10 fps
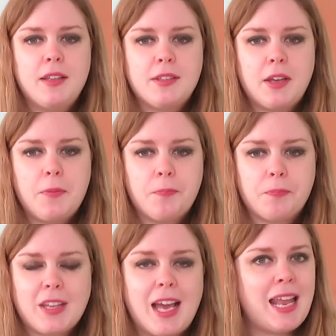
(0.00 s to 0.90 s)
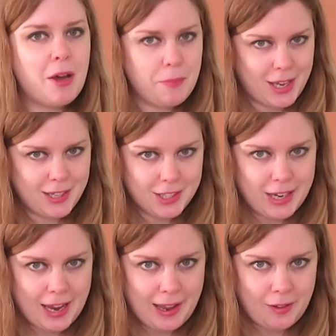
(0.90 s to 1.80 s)
So allow me to
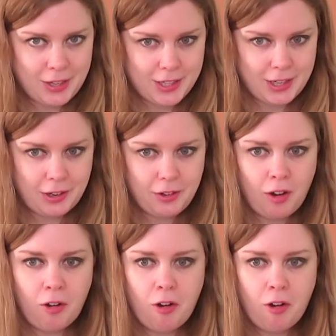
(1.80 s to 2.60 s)
share a video